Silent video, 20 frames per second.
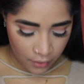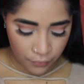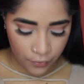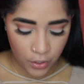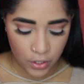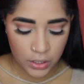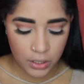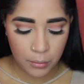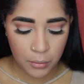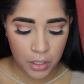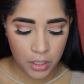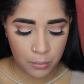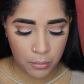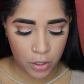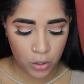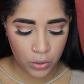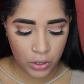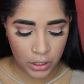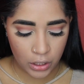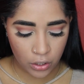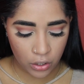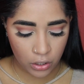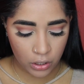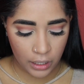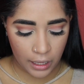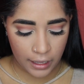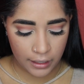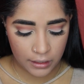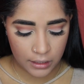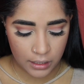first I'm going to be using
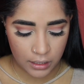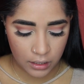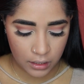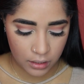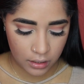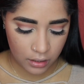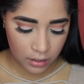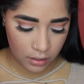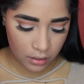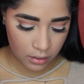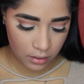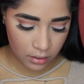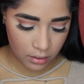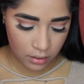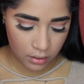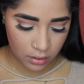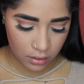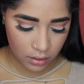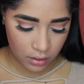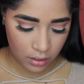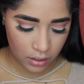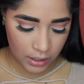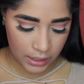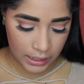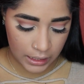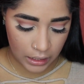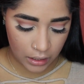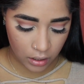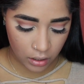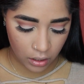Girlactik
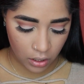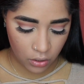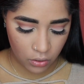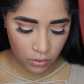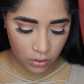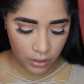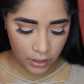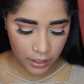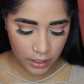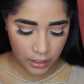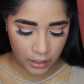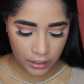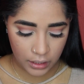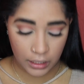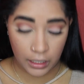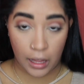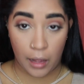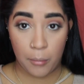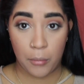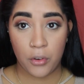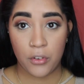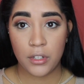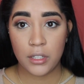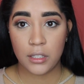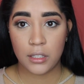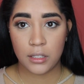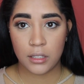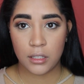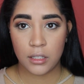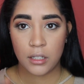Skin Glow in
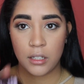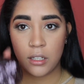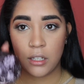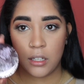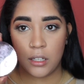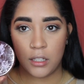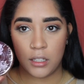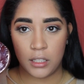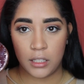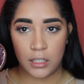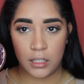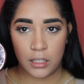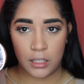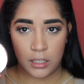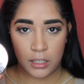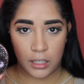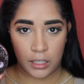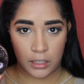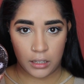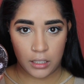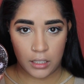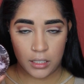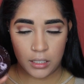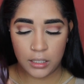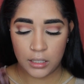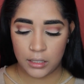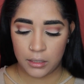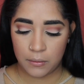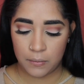Glamourous, like this.